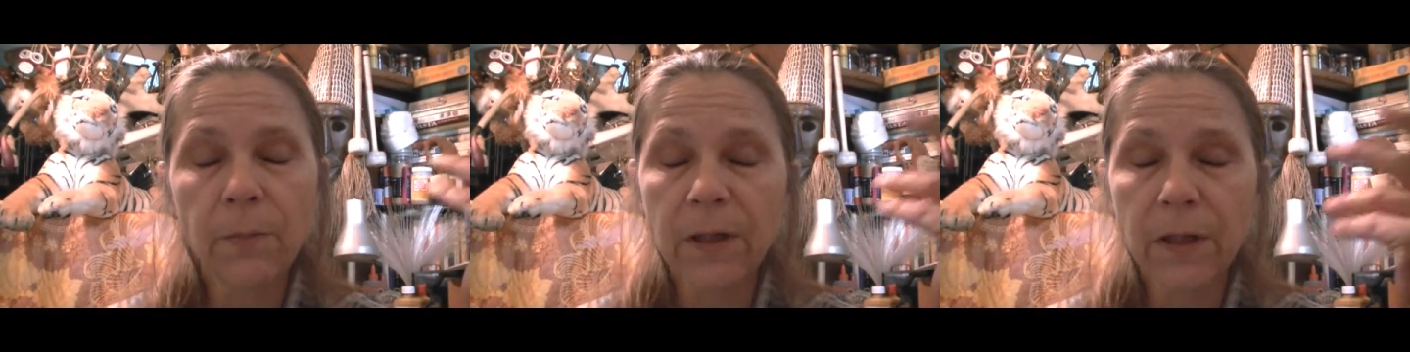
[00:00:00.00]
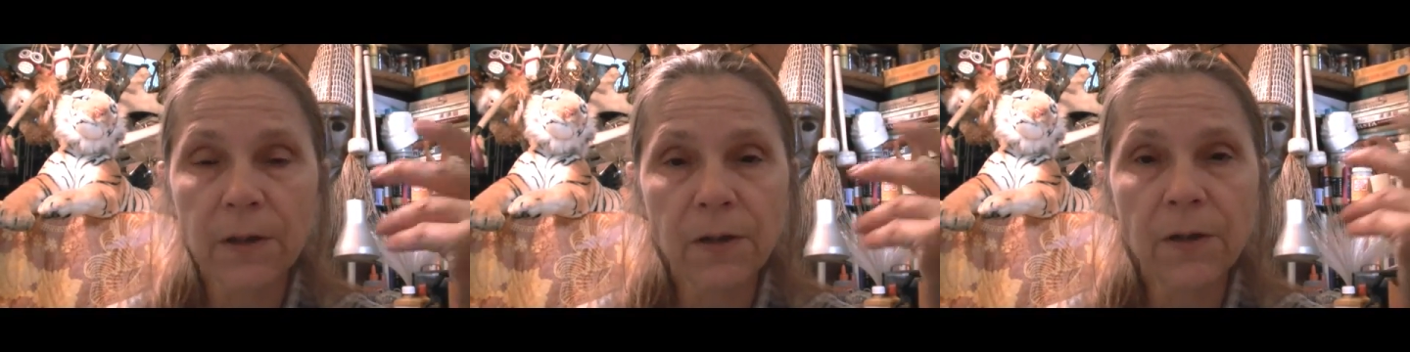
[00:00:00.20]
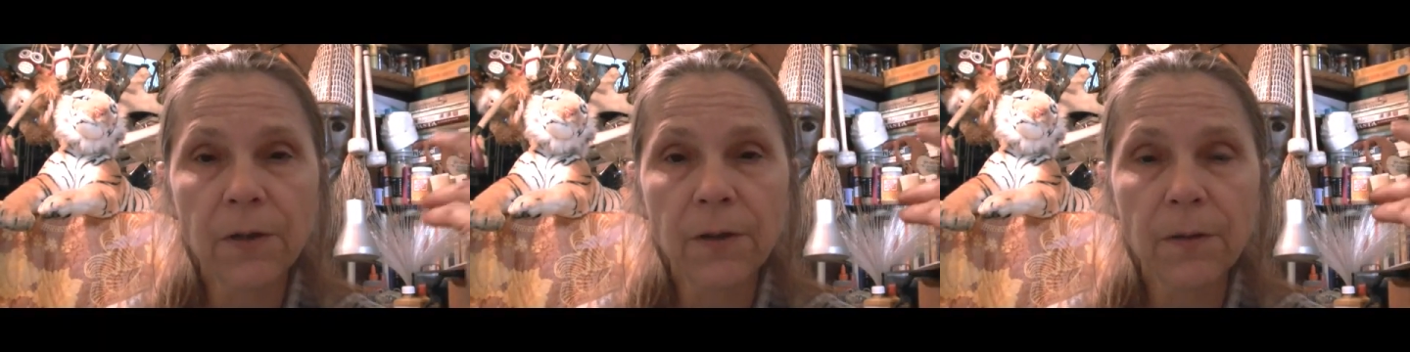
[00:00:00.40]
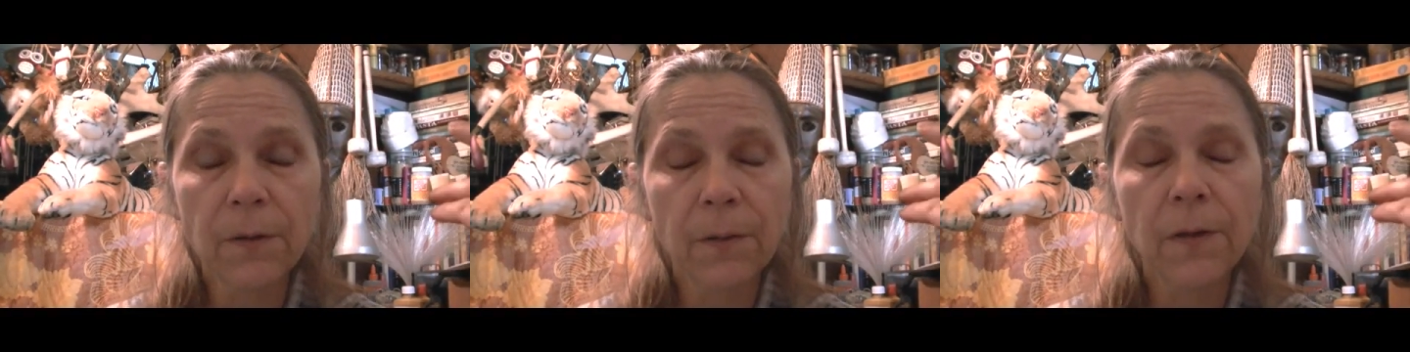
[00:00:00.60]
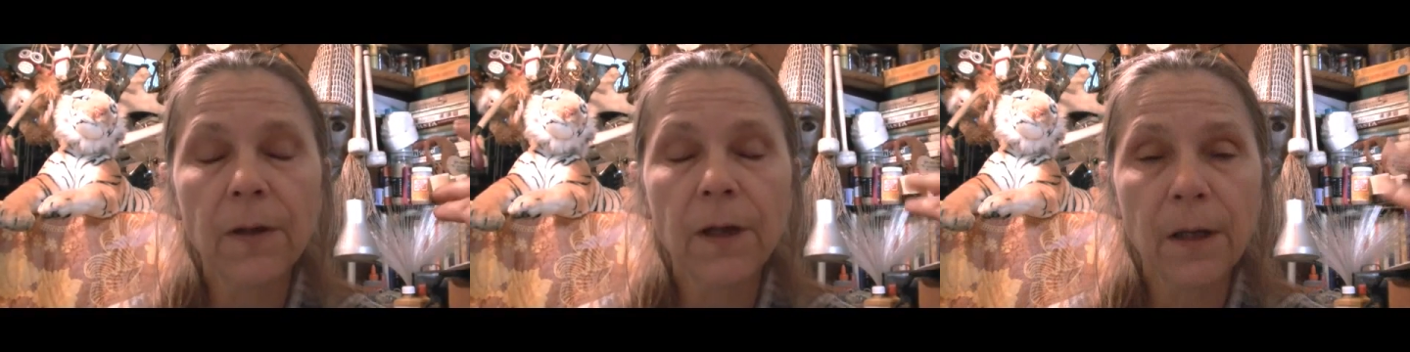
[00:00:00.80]
because they're
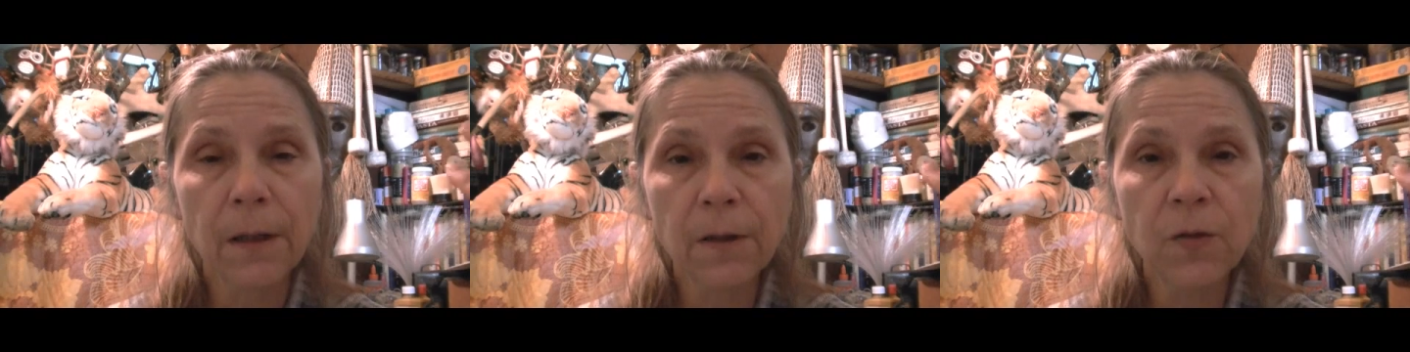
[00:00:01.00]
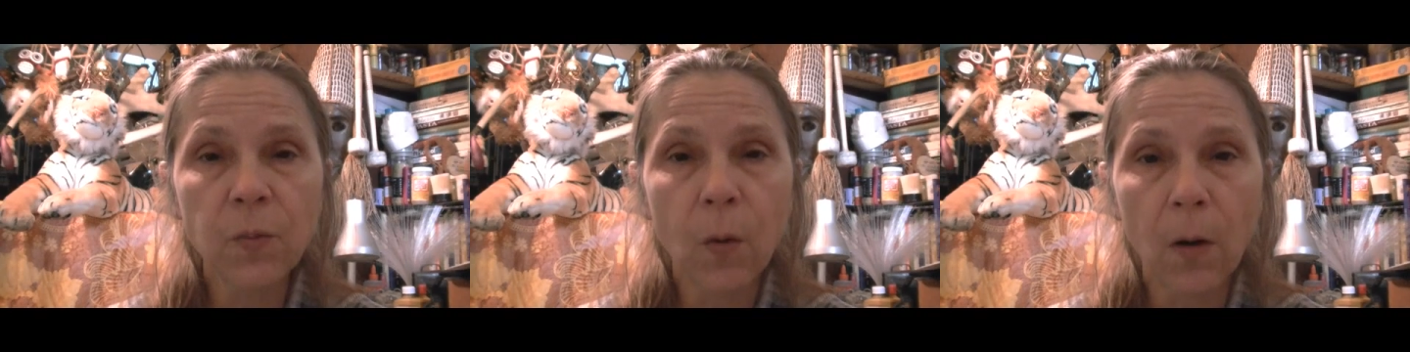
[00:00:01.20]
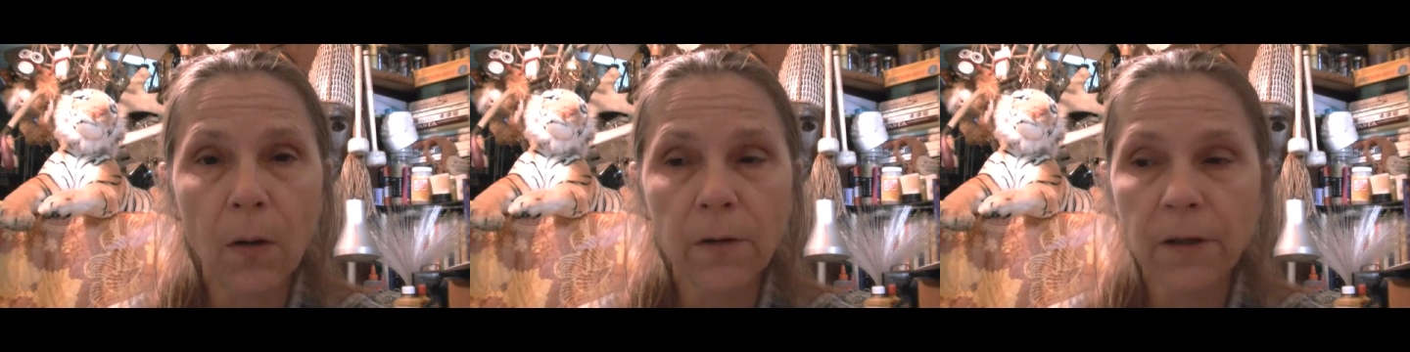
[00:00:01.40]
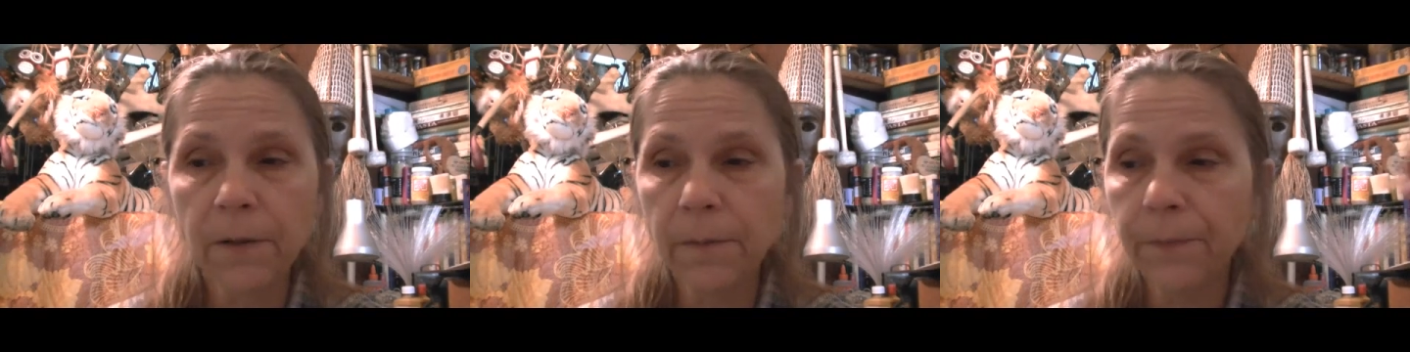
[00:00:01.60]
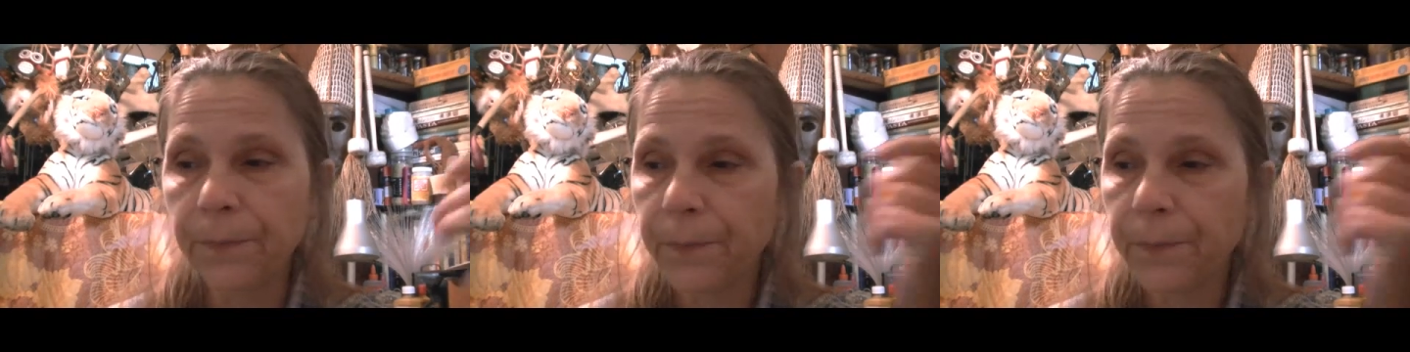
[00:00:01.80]
English walnut,